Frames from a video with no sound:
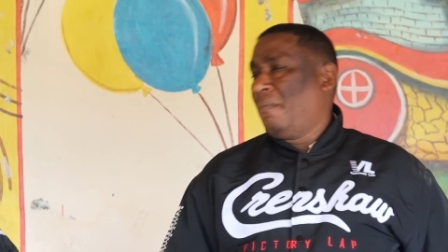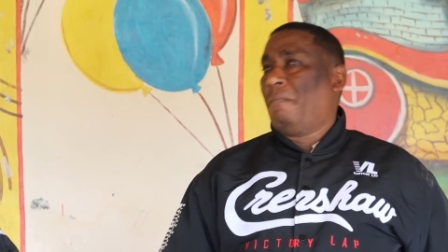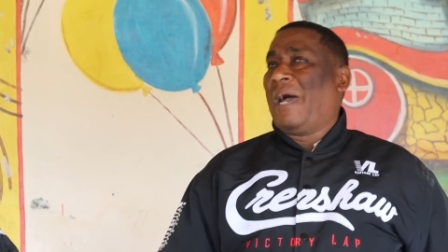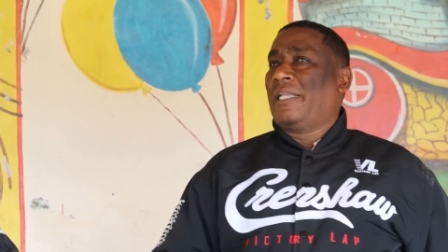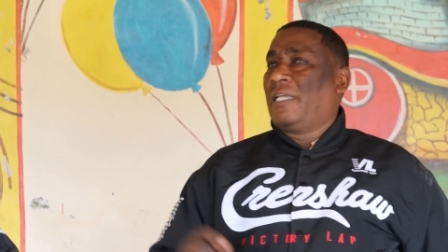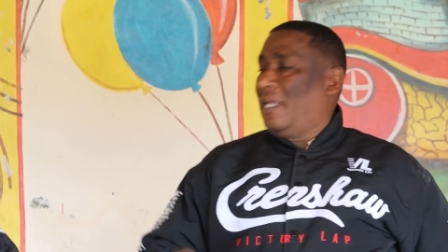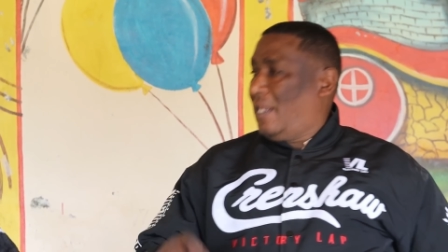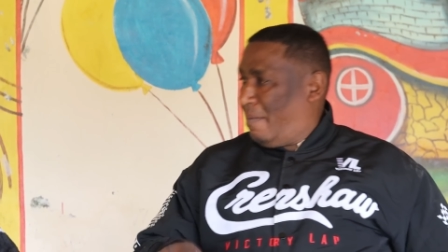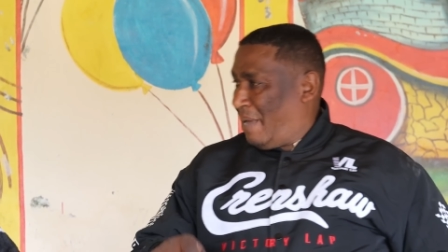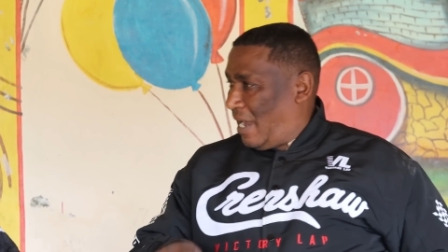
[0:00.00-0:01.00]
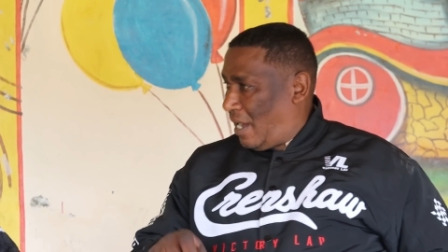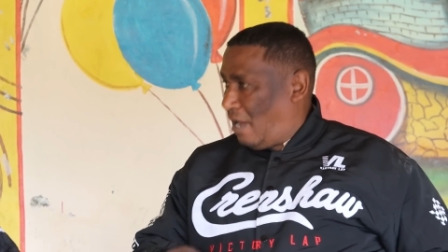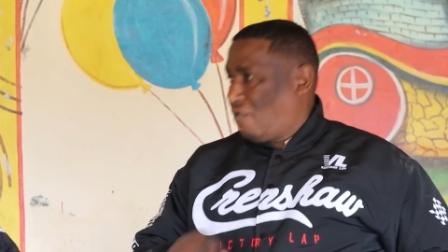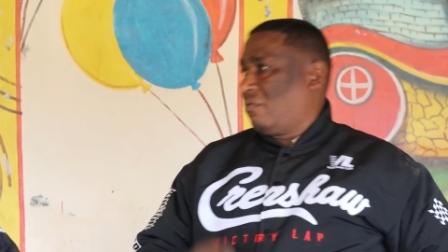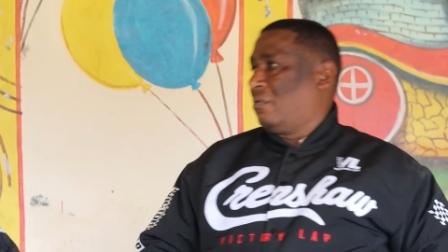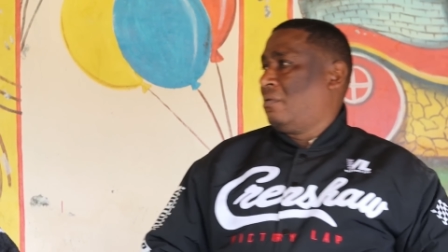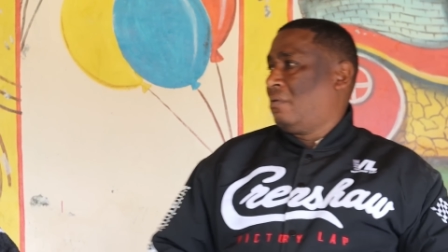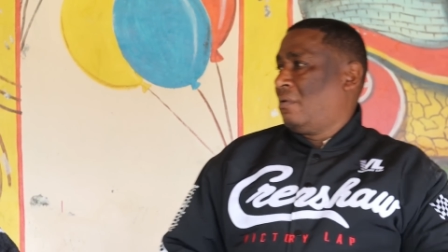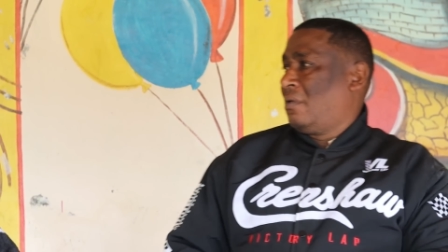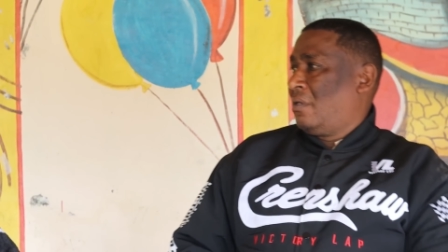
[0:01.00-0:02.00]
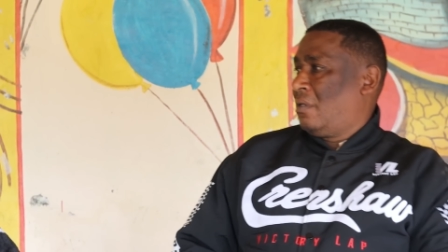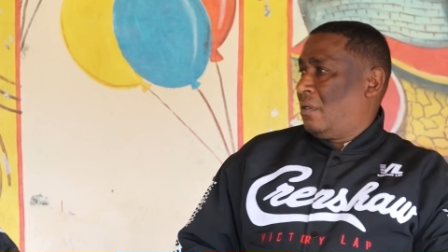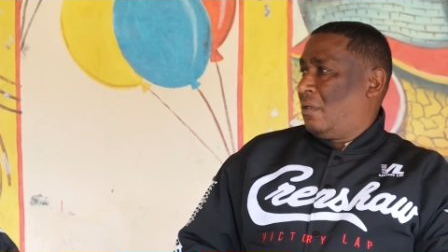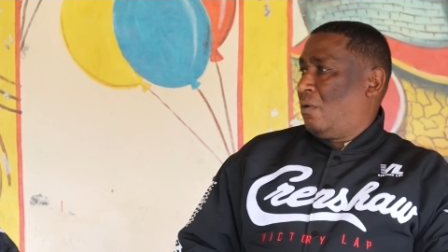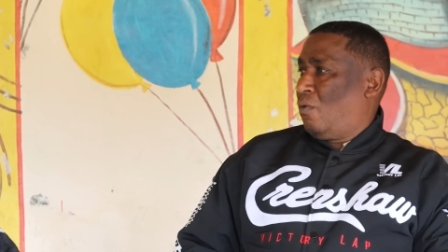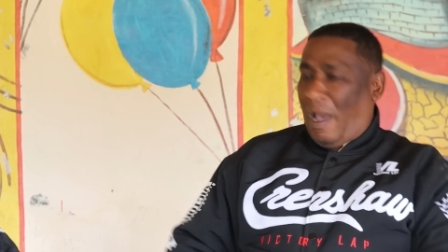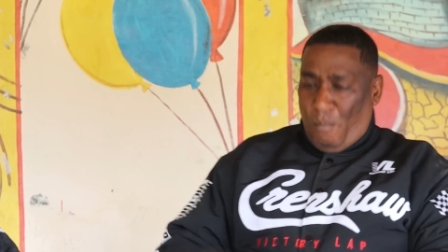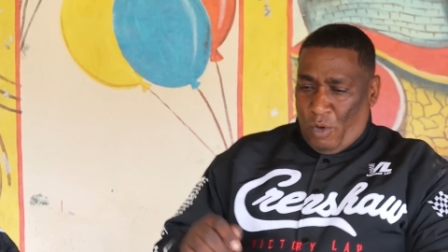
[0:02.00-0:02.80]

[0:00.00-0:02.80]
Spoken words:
majirinye bar hau wa